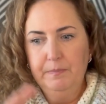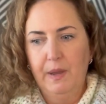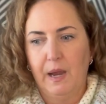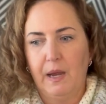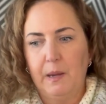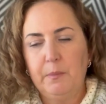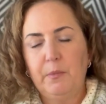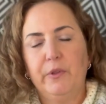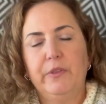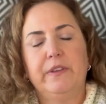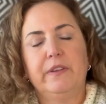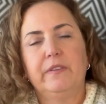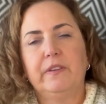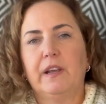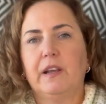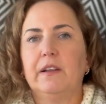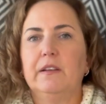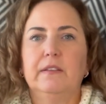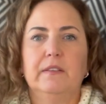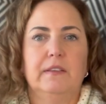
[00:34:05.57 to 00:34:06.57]
I'm on the
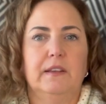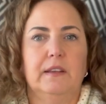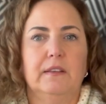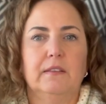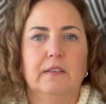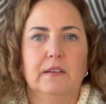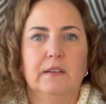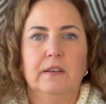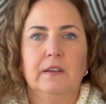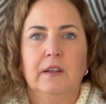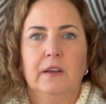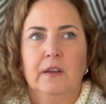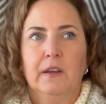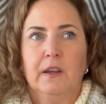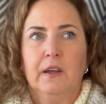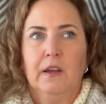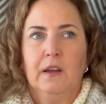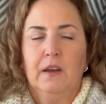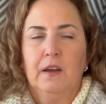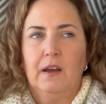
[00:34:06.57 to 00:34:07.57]
2nd season,
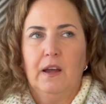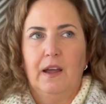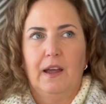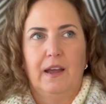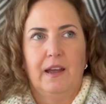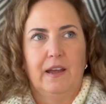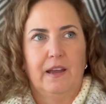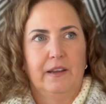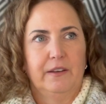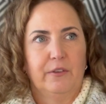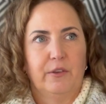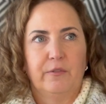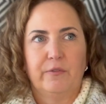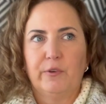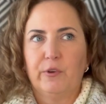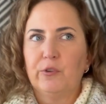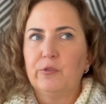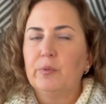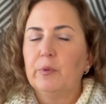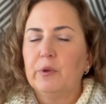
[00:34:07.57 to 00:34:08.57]
and the
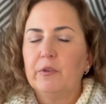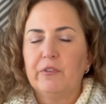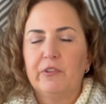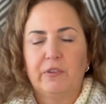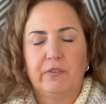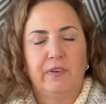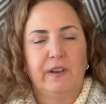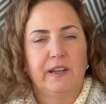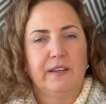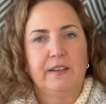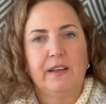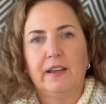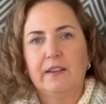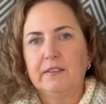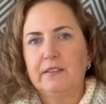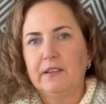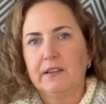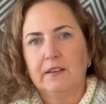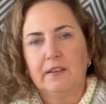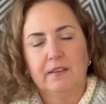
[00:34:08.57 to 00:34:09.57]
first one was
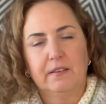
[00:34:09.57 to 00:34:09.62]
fantastic.